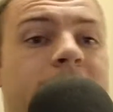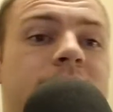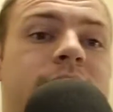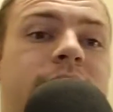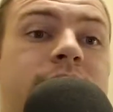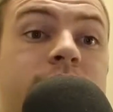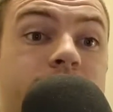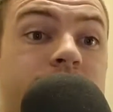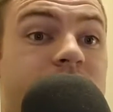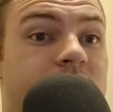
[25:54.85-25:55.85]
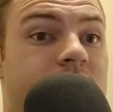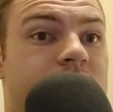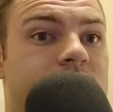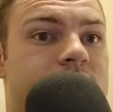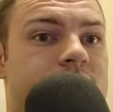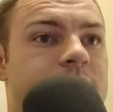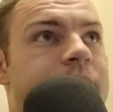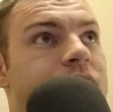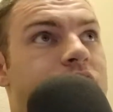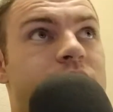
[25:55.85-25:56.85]
Now, I will say,
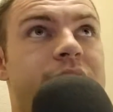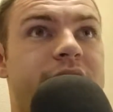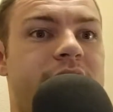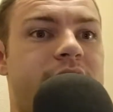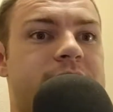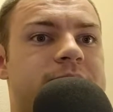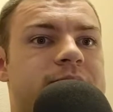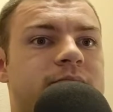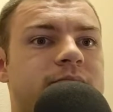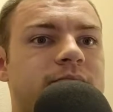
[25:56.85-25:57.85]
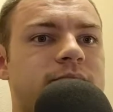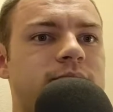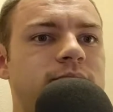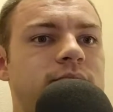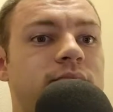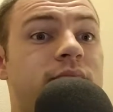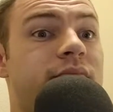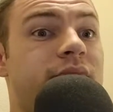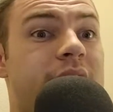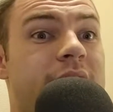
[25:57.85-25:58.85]
to be fair,
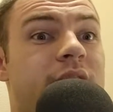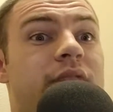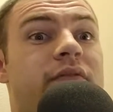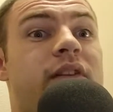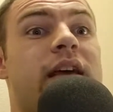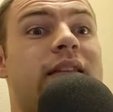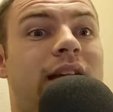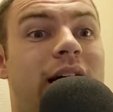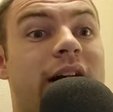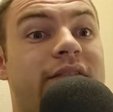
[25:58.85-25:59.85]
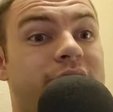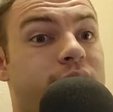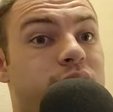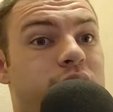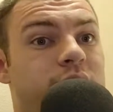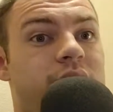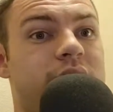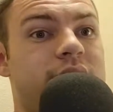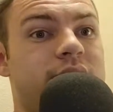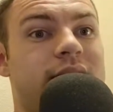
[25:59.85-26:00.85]
they have a lot of
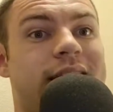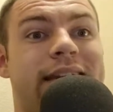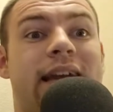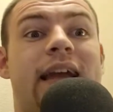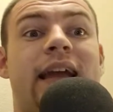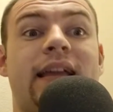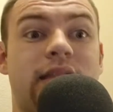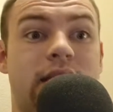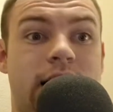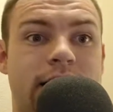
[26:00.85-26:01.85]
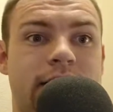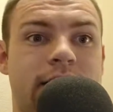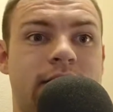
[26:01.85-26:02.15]
employees, like a lot,